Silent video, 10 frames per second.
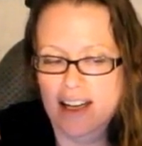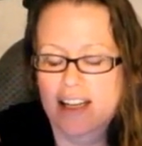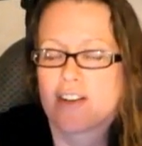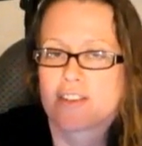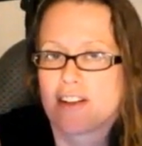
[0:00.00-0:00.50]

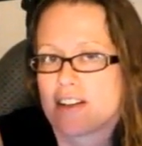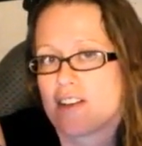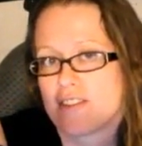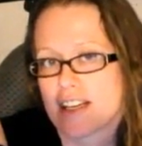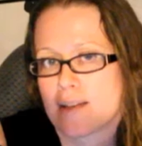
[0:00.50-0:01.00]
I no
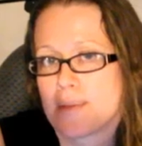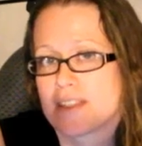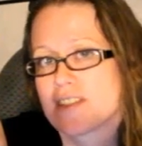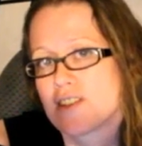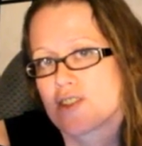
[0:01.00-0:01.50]
longer
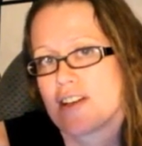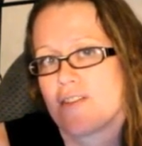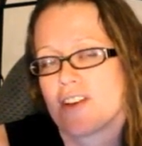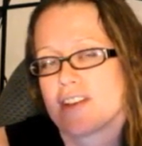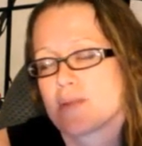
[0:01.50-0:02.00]
recommend surgery for